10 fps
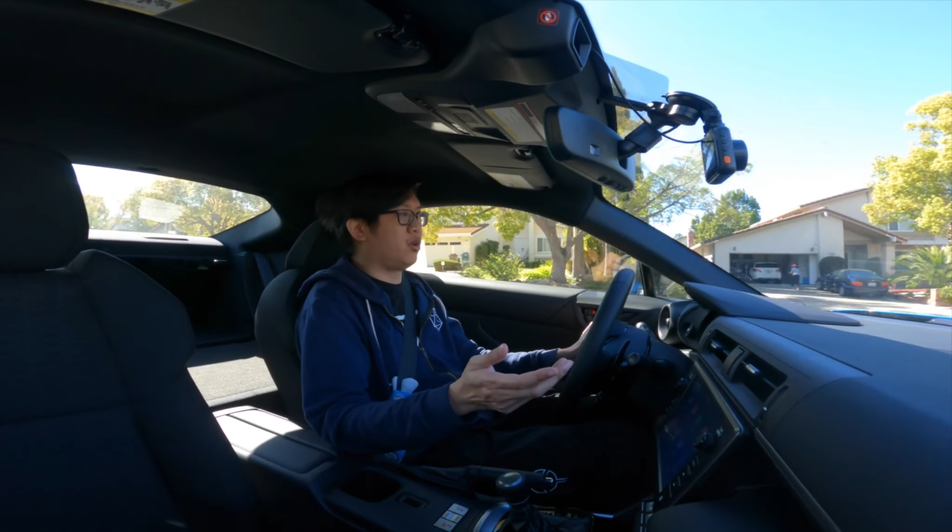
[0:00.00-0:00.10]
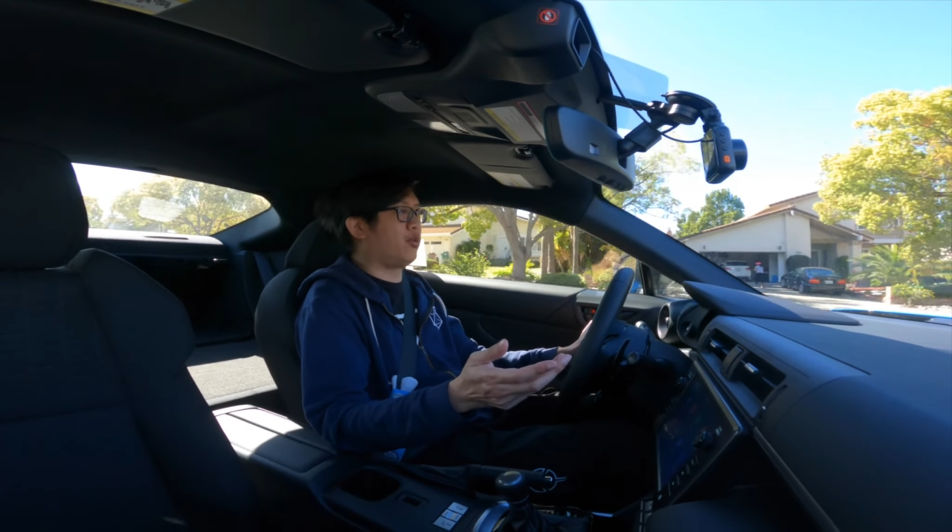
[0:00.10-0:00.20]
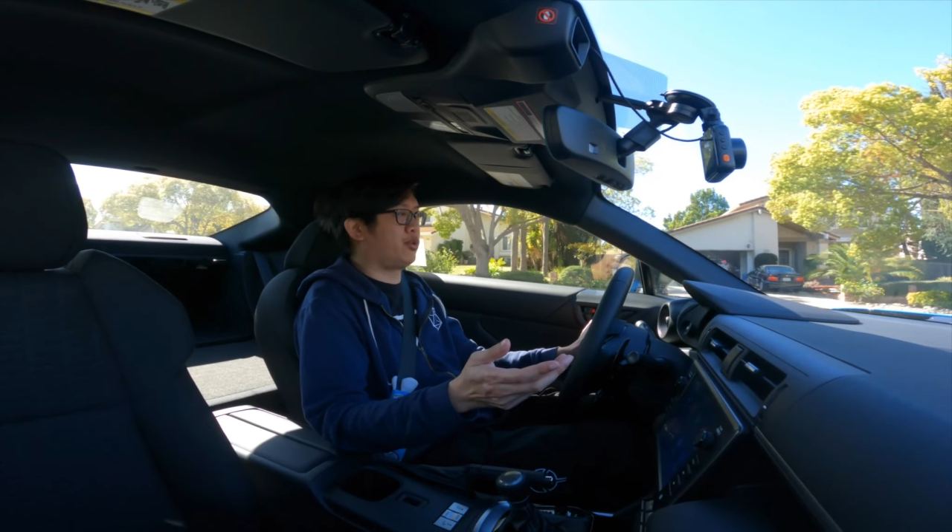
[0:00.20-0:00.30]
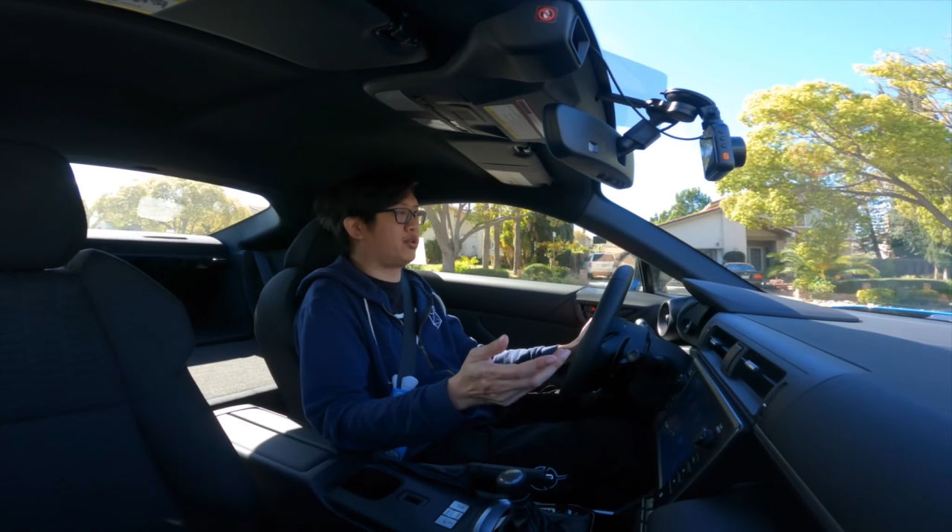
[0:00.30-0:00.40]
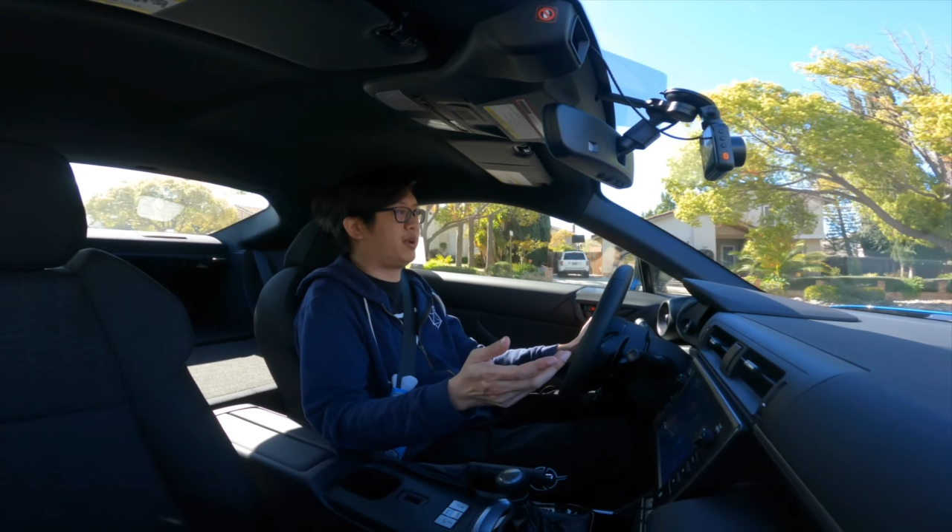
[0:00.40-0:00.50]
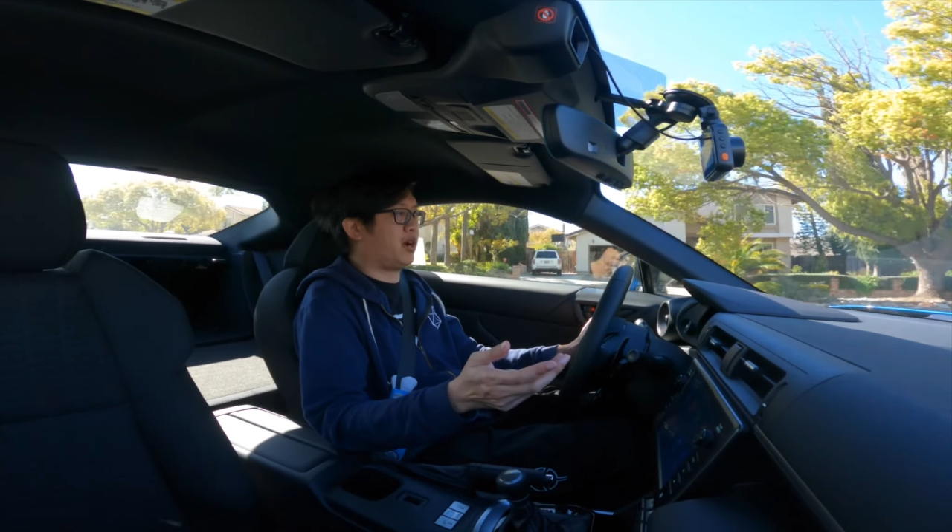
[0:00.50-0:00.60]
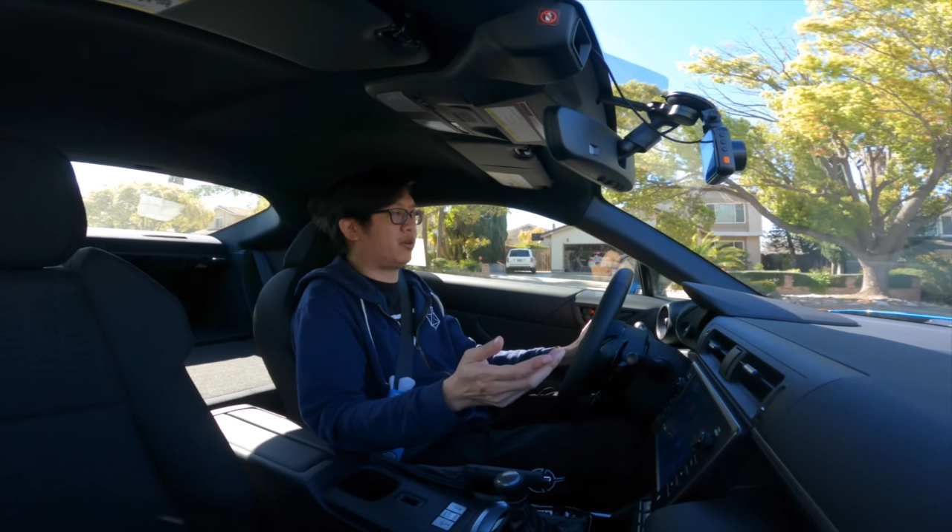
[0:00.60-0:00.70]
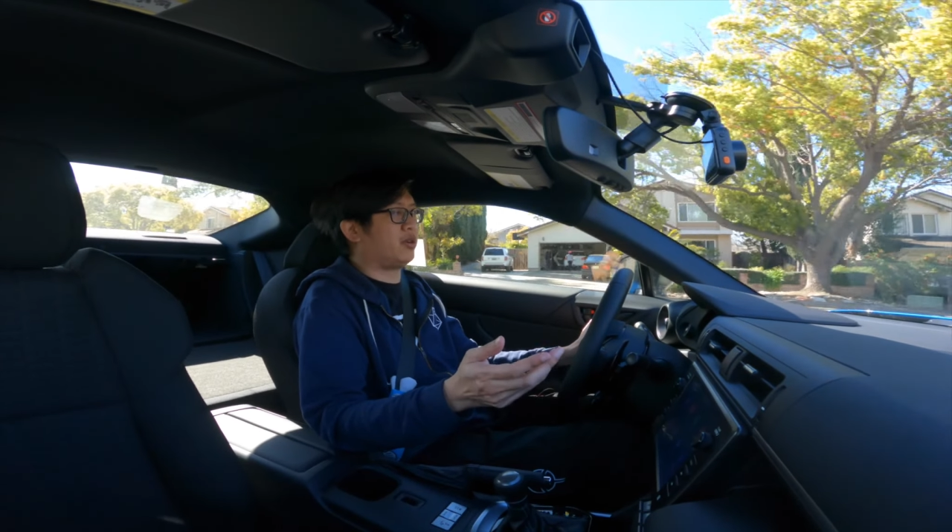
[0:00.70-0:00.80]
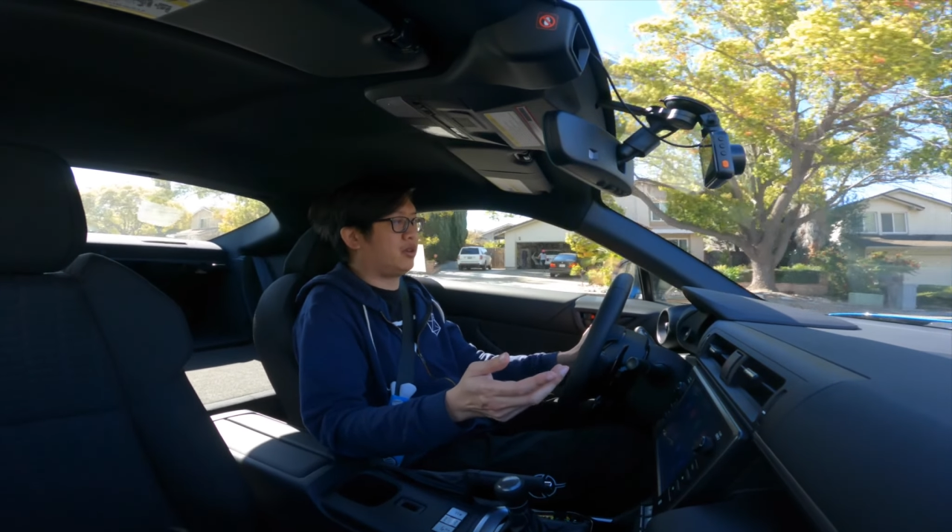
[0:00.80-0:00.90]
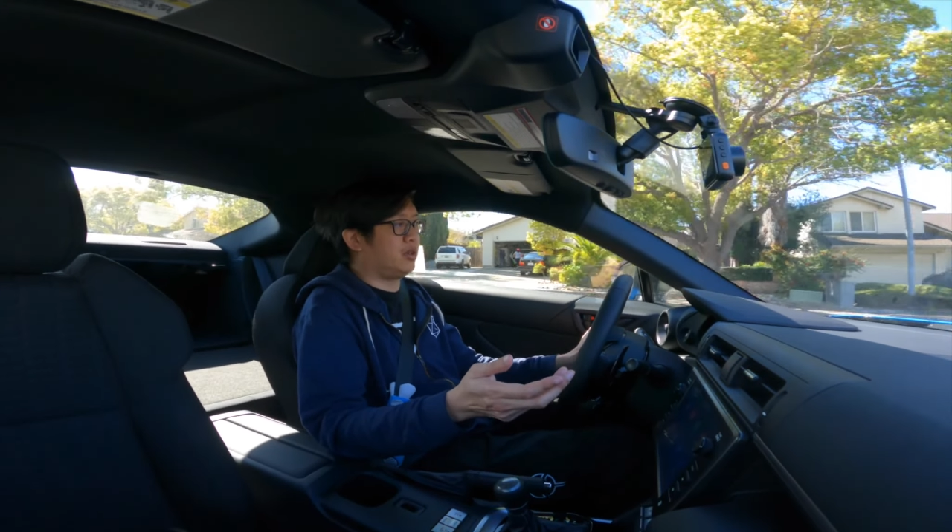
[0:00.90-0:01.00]

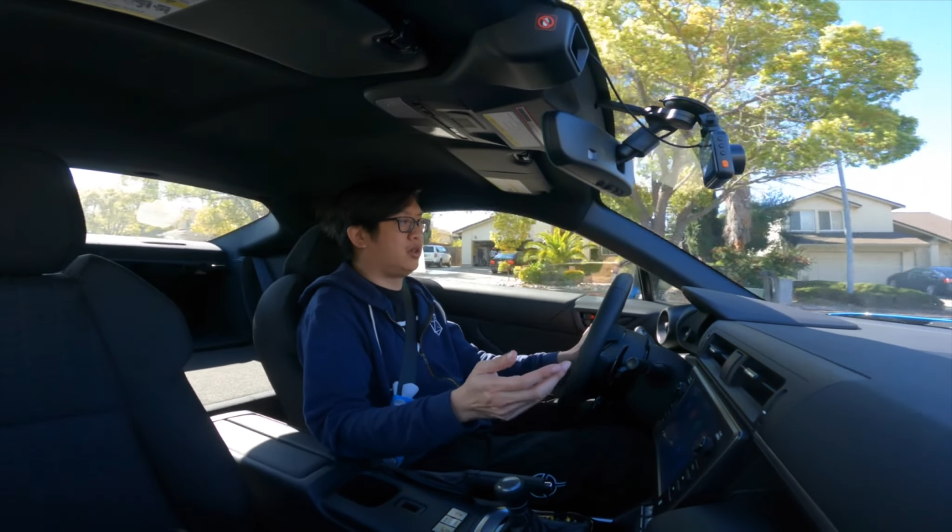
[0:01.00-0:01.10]
horsepower